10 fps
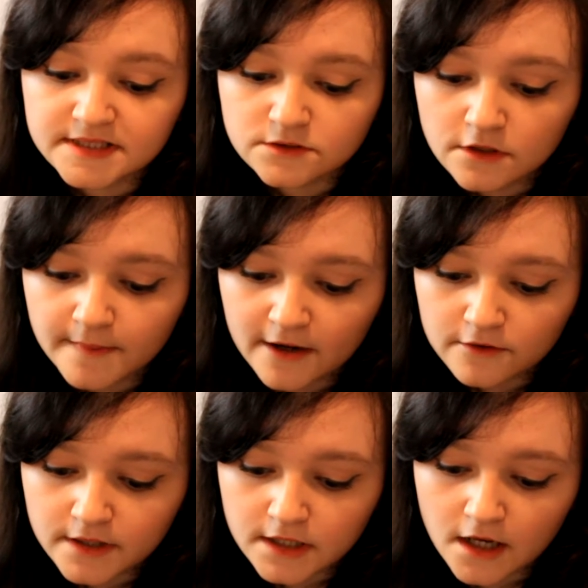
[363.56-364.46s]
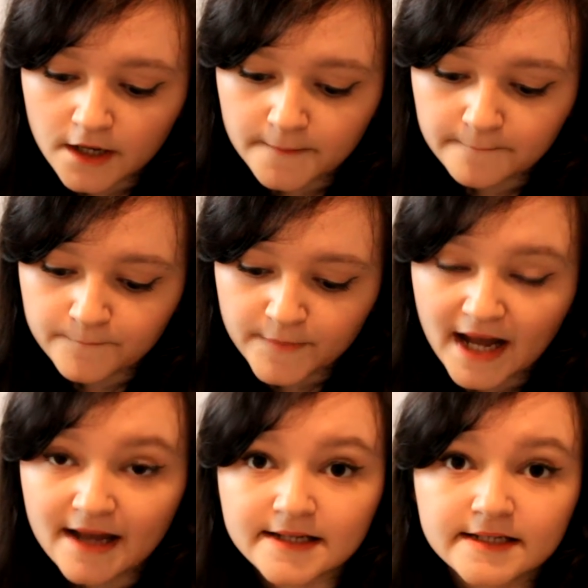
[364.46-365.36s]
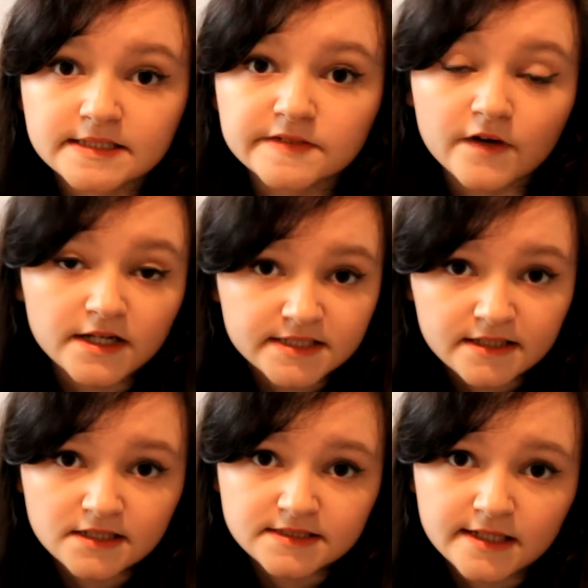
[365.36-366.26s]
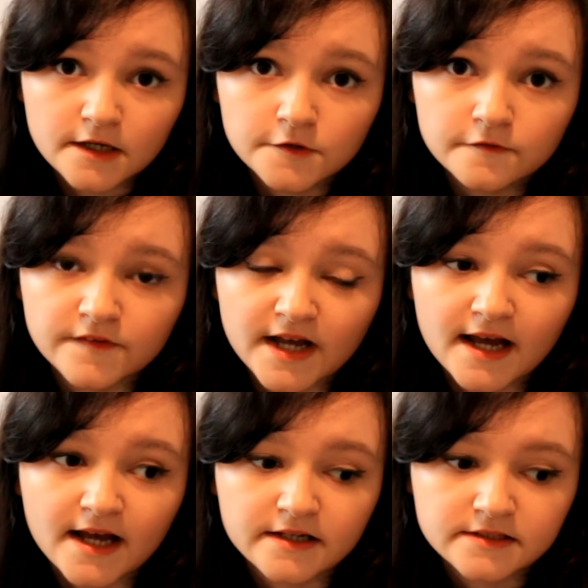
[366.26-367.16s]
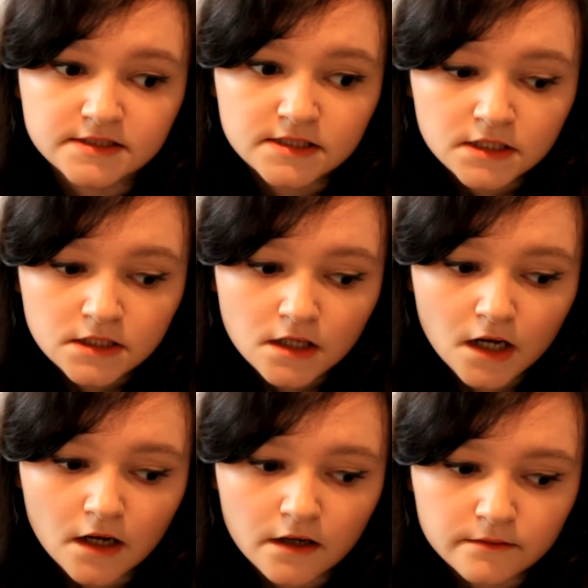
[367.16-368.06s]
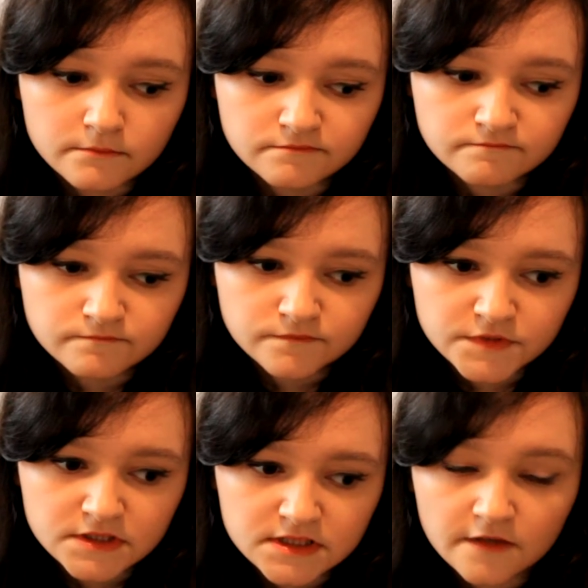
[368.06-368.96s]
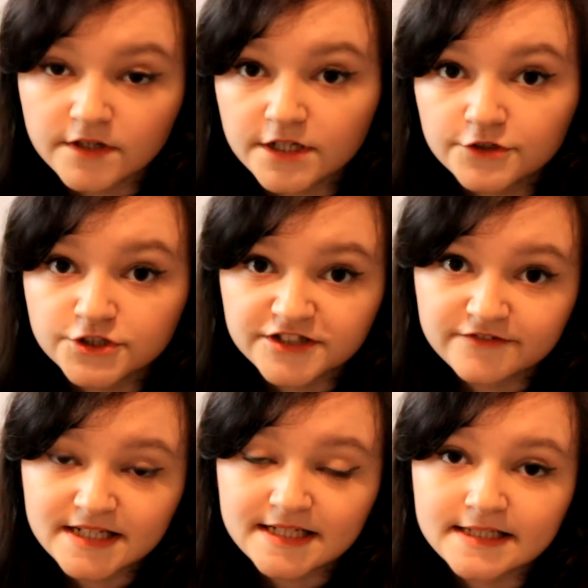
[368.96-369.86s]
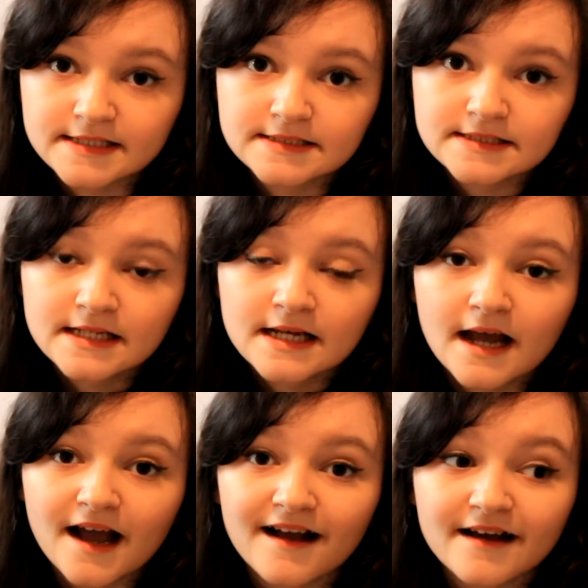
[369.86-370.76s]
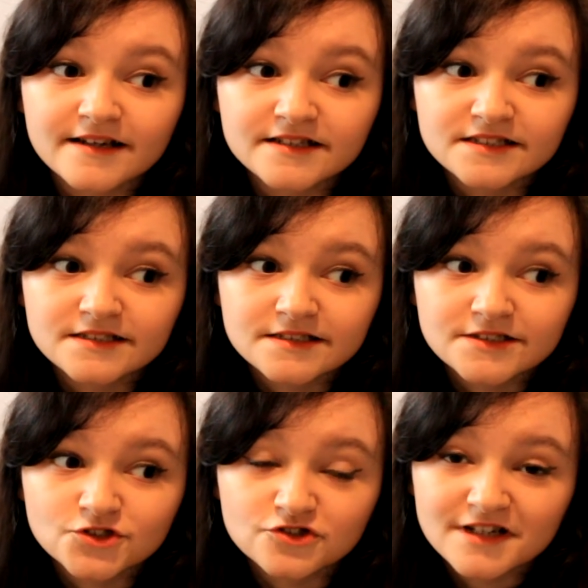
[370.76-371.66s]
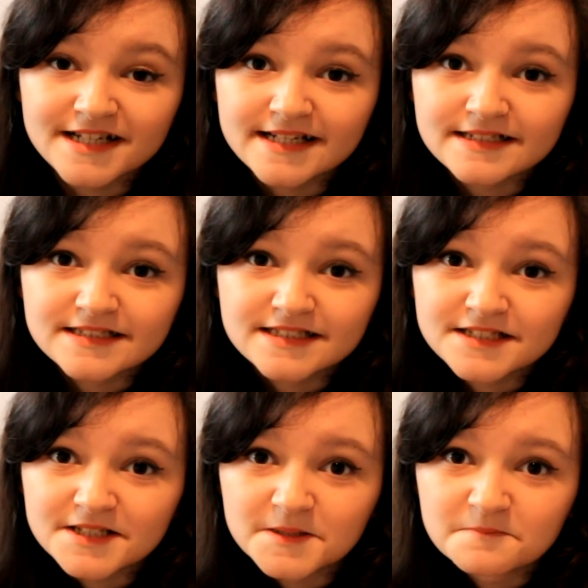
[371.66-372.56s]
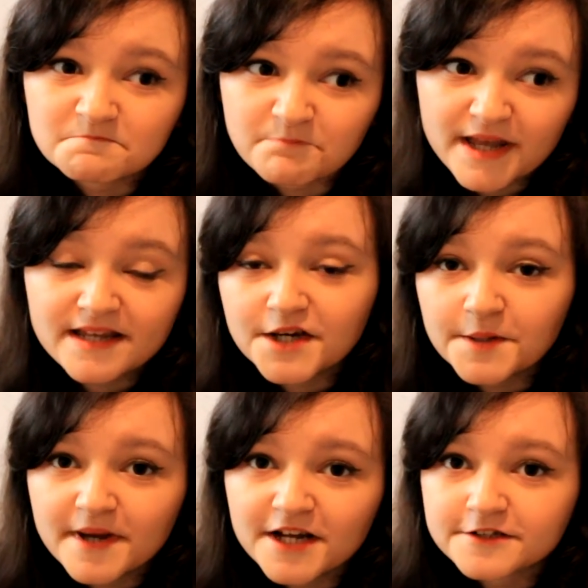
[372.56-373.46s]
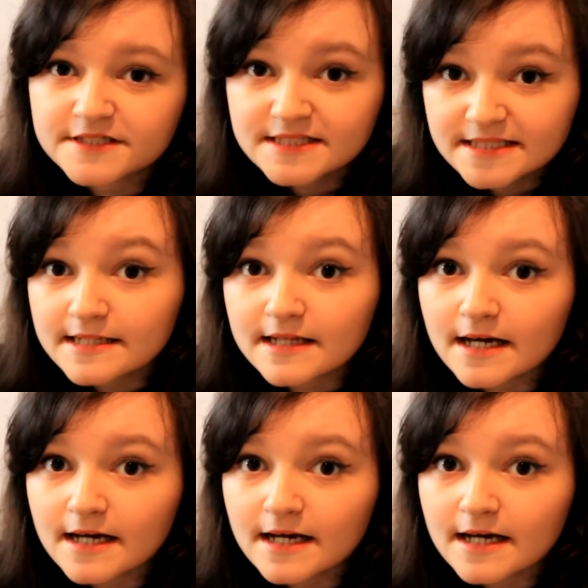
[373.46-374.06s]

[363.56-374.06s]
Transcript: it's all about Alex finding herself and discovering who she really is and trying to make her parents see